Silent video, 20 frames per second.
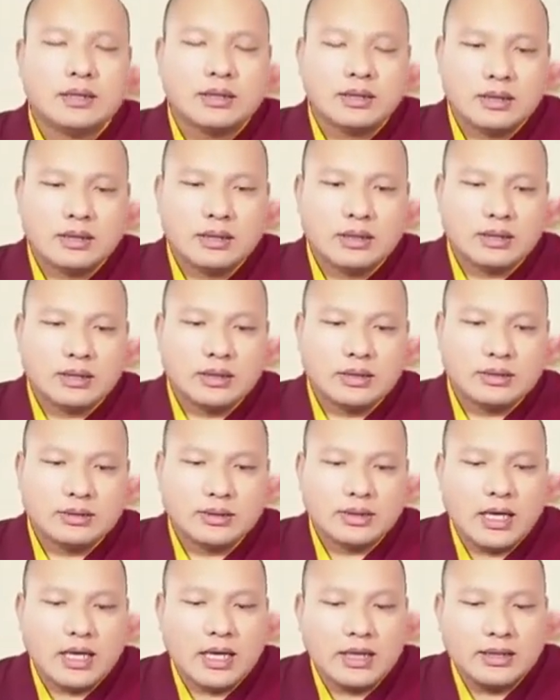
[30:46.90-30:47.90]
So that is one
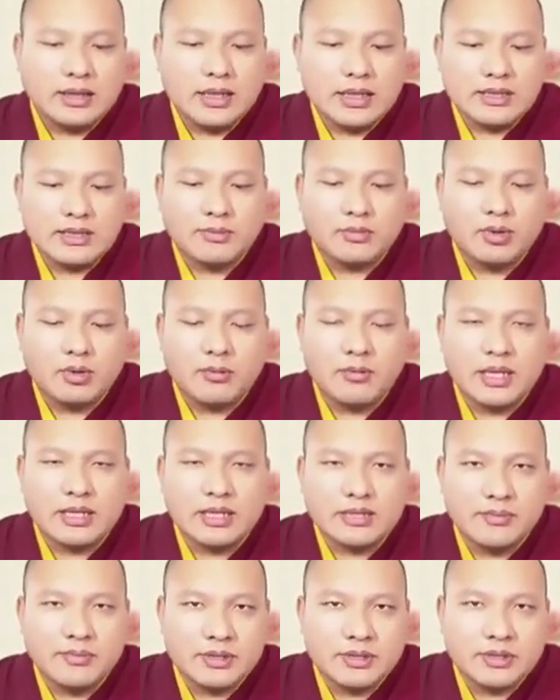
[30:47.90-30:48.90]
thing.
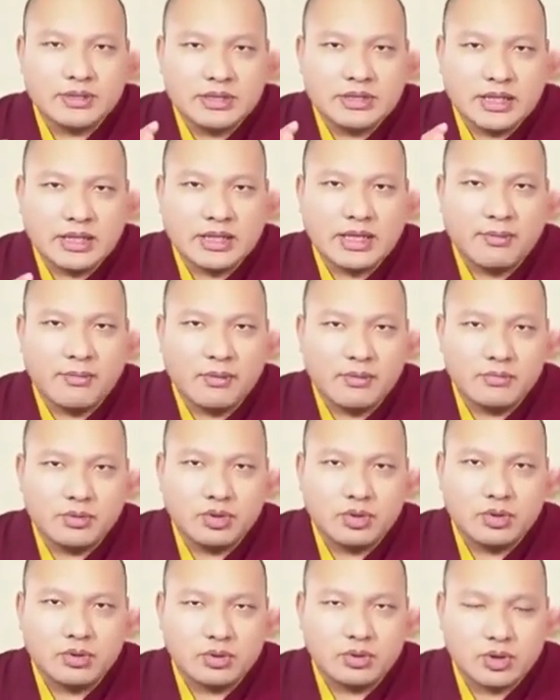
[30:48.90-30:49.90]
And it's
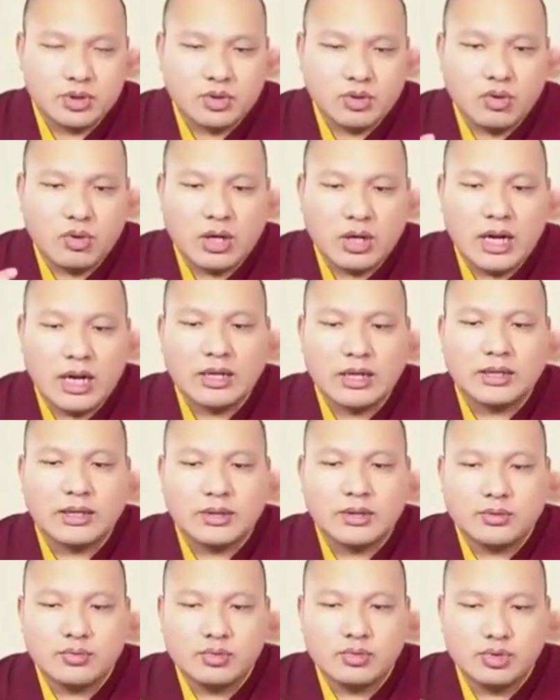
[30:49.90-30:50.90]
not only that.
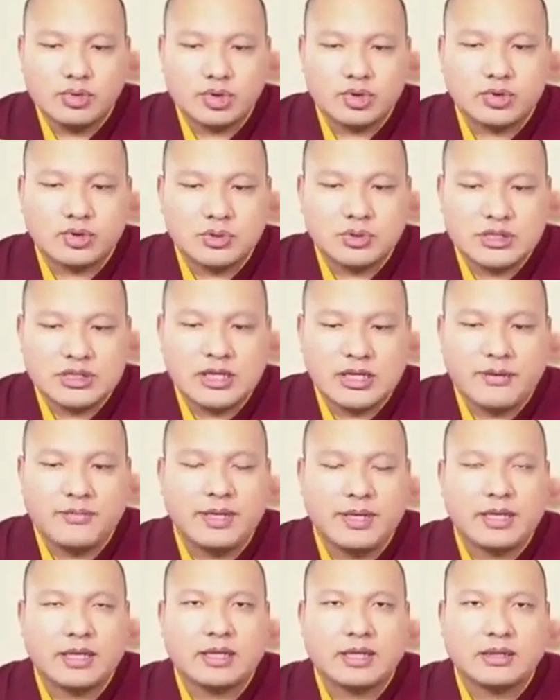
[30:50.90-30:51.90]

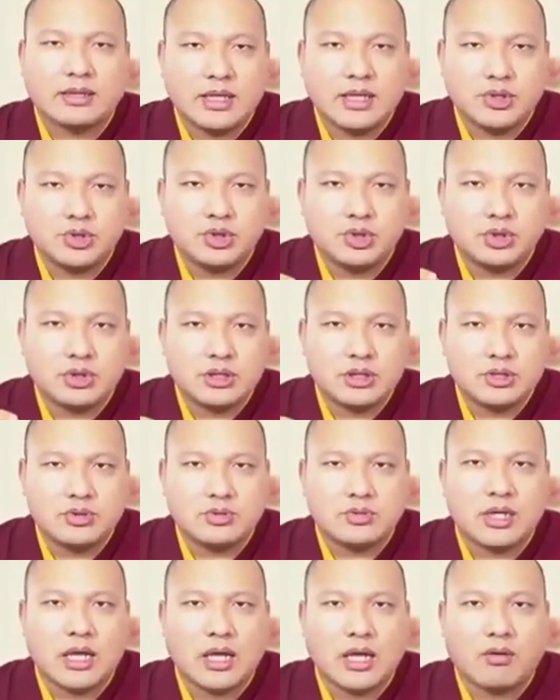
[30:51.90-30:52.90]
And Mikyo Dorje is
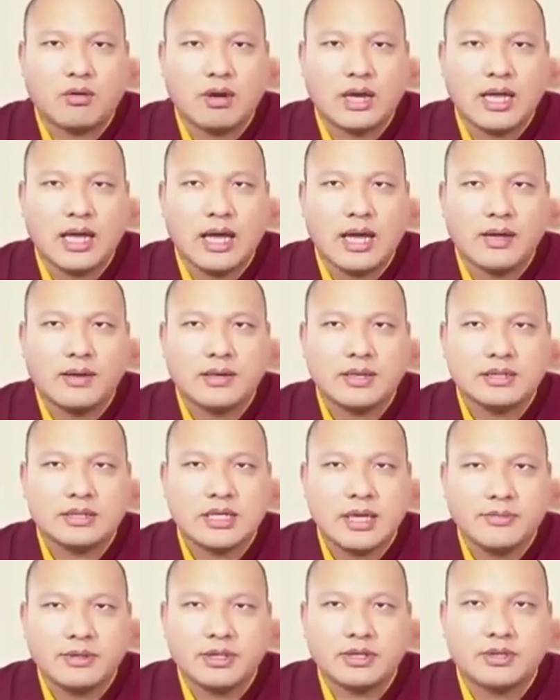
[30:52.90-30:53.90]
in his,
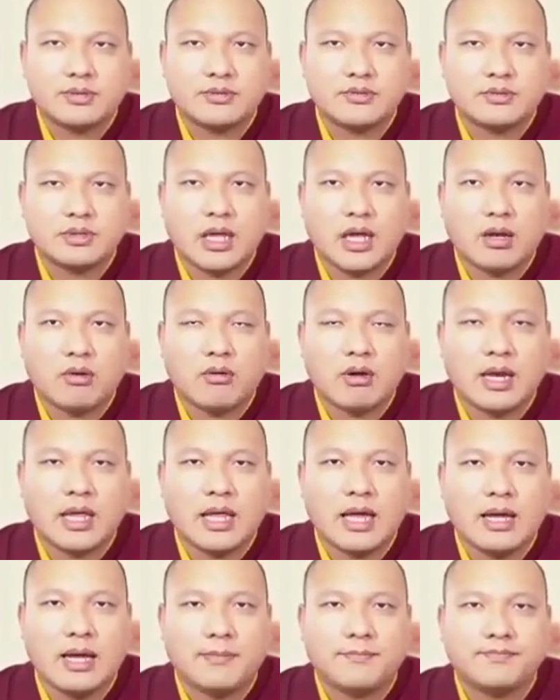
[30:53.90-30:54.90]
we see this in the
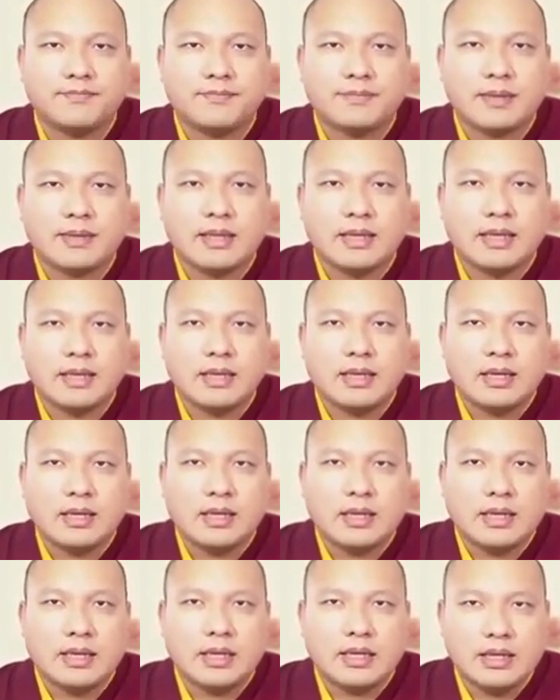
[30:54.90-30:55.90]
text that
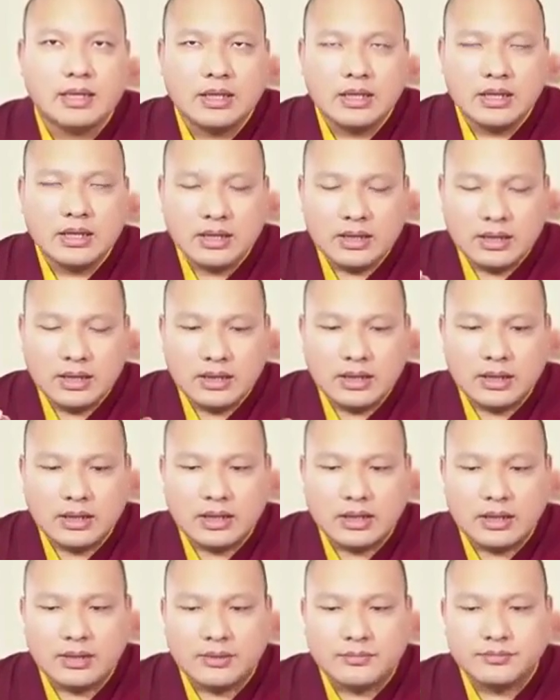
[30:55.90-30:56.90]
Mikyo Dorje wrote
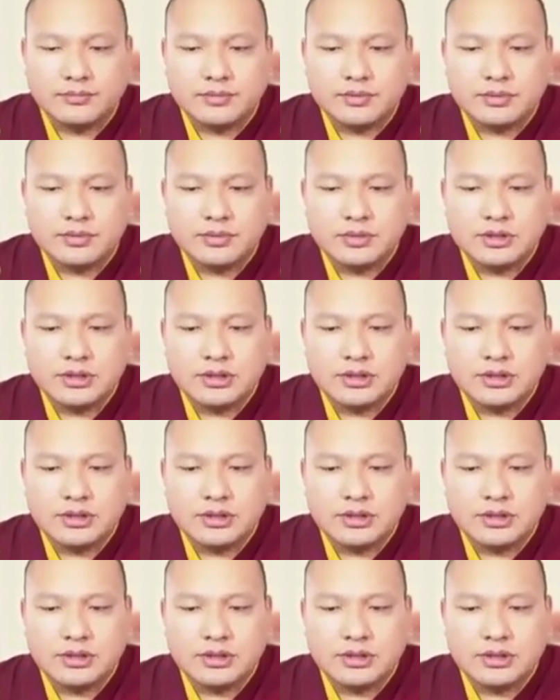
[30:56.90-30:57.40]
himself.